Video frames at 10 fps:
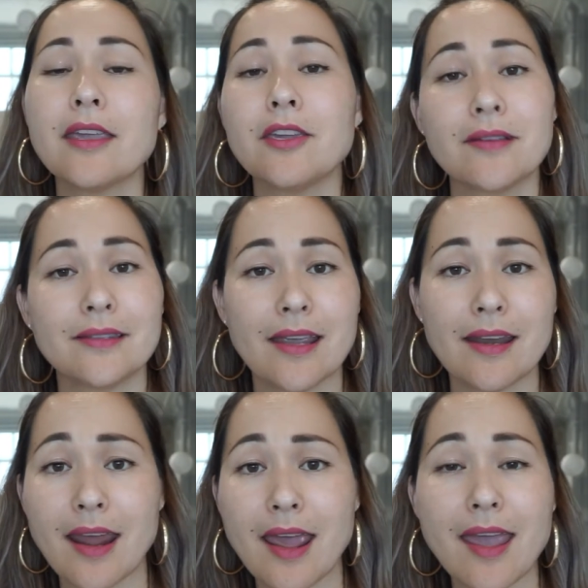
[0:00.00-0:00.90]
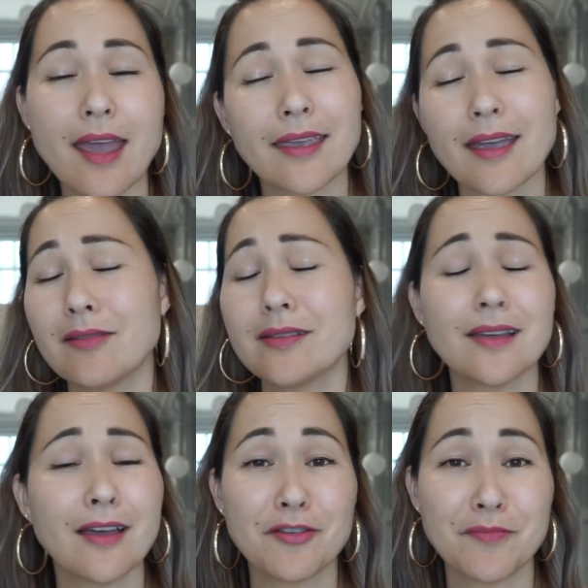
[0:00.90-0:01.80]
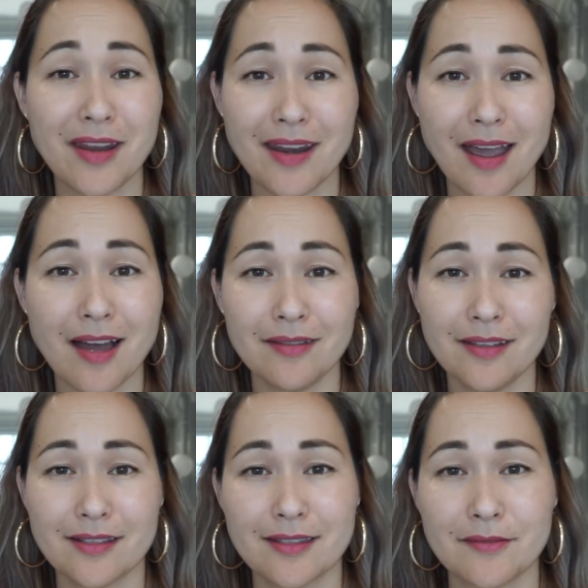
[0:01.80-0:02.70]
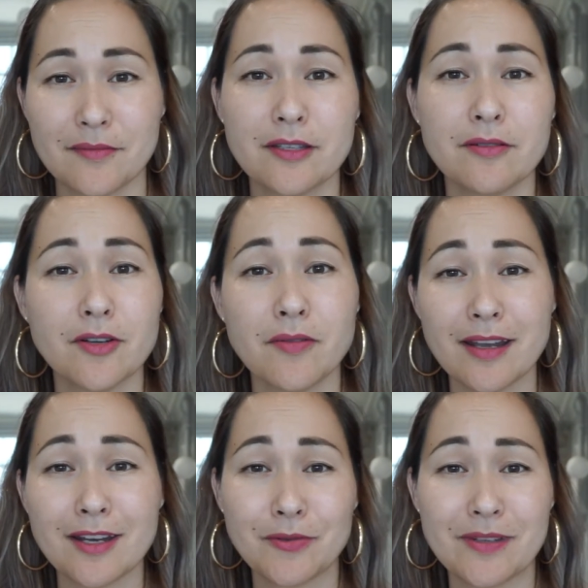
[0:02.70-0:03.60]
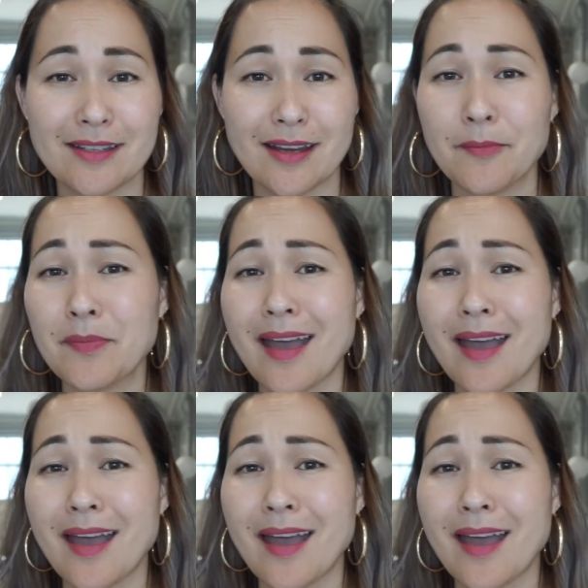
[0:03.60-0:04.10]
USA Today, and countless other media outlets. So don't get it twisted.